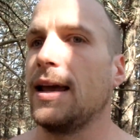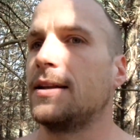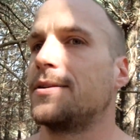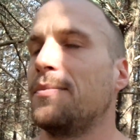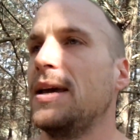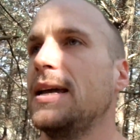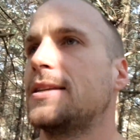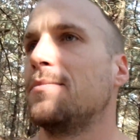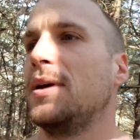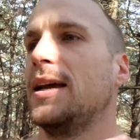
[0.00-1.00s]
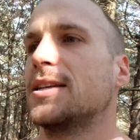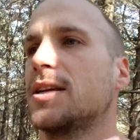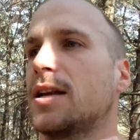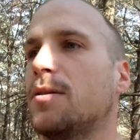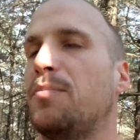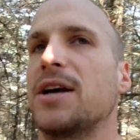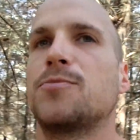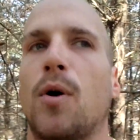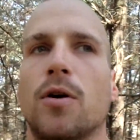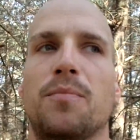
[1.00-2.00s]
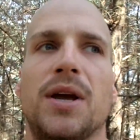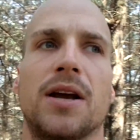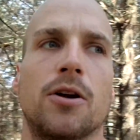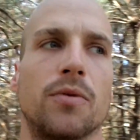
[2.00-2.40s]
To me, it's like the best part of being in a